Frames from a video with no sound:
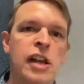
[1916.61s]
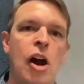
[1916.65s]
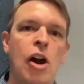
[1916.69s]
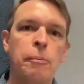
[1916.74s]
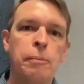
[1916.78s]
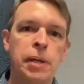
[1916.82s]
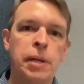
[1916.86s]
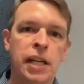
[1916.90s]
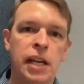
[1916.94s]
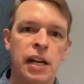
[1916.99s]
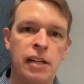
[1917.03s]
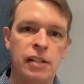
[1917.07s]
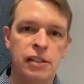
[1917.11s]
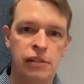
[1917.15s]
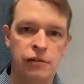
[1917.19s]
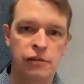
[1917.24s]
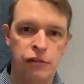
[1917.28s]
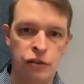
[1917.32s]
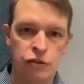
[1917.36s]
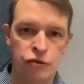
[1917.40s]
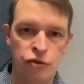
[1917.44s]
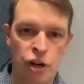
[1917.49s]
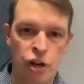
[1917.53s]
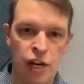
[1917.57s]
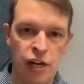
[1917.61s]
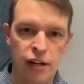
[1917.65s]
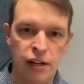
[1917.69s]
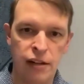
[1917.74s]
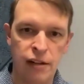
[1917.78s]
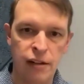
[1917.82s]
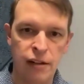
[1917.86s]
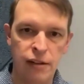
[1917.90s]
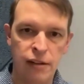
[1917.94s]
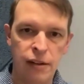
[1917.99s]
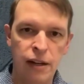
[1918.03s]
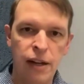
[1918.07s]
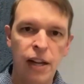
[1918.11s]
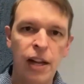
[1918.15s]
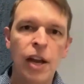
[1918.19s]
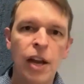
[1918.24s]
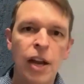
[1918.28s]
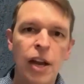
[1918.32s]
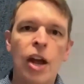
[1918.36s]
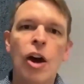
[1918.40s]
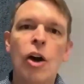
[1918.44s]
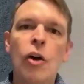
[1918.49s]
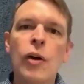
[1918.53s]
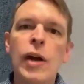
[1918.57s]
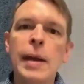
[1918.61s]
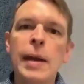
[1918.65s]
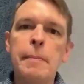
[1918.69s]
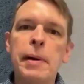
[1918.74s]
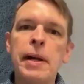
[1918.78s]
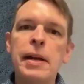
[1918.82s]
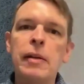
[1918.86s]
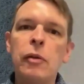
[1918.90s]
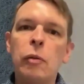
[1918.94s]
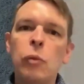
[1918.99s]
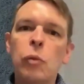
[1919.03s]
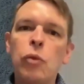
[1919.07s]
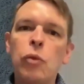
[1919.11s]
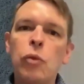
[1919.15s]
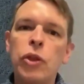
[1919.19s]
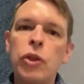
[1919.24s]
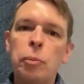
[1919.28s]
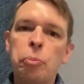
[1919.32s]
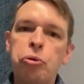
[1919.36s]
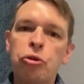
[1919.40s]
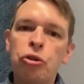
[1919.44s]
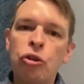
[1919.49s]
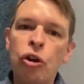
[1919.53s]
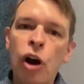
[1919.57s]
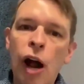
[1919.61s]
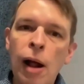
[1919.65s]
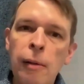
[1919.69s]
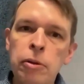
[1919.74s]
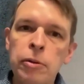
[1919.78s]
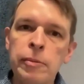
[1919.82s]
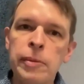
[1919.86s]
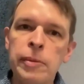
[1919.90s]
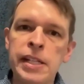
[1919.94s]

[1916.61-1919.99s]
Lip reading: are because of the drug. Okay, but the problem